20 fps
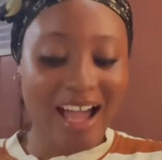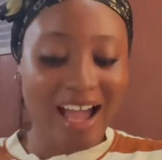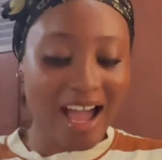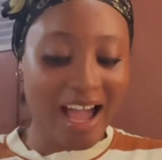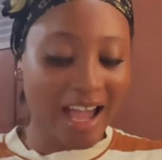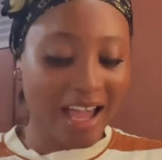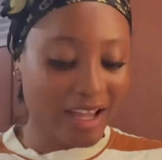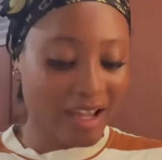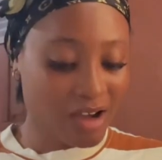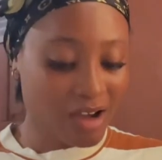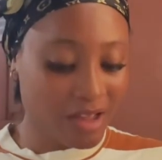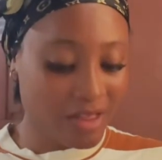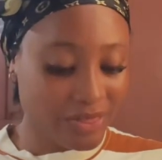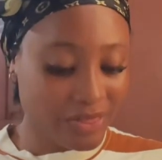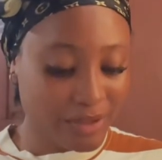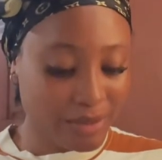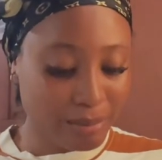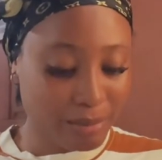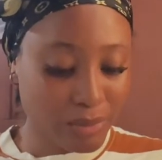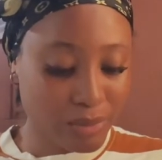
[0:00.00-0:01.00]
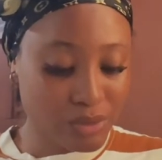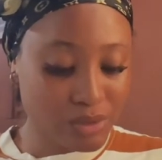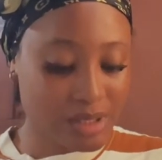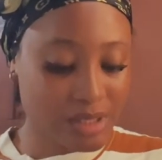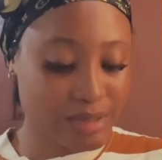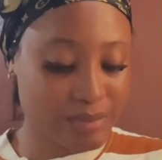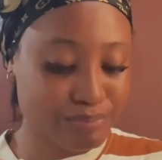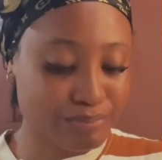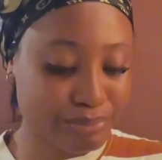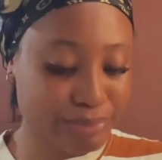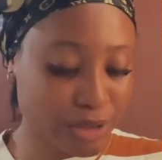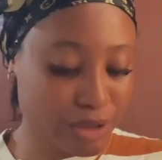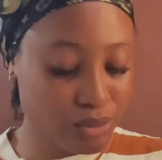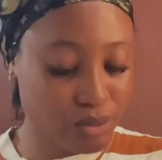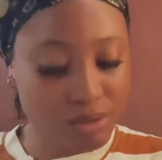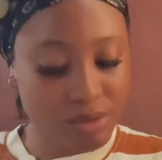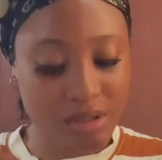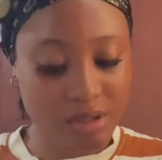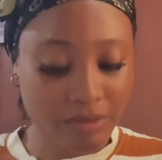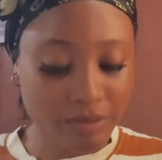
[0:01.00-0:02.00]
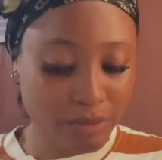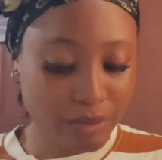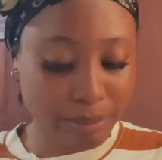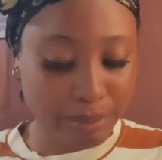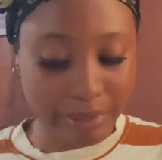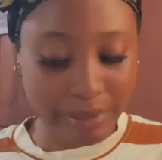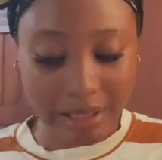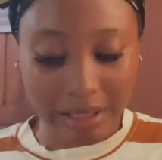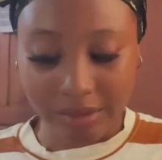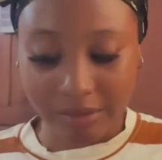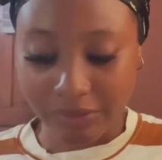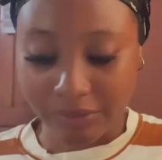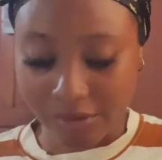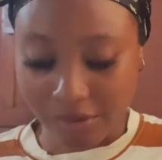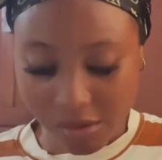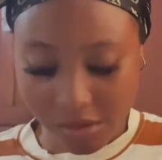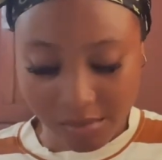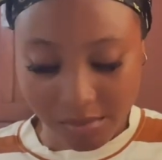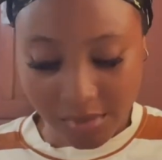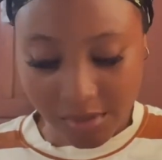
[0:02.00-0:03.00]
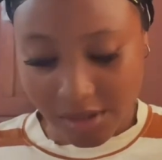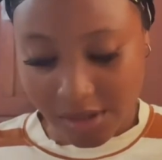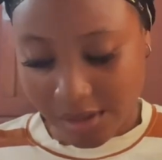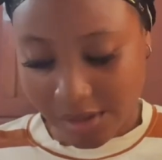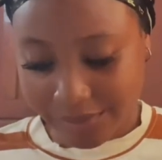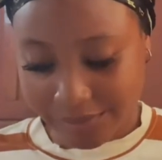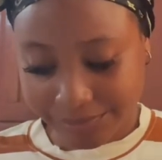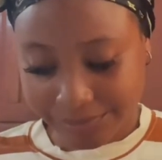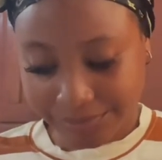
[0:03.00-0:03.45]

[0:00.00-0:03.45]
I got the most beautiful platforms.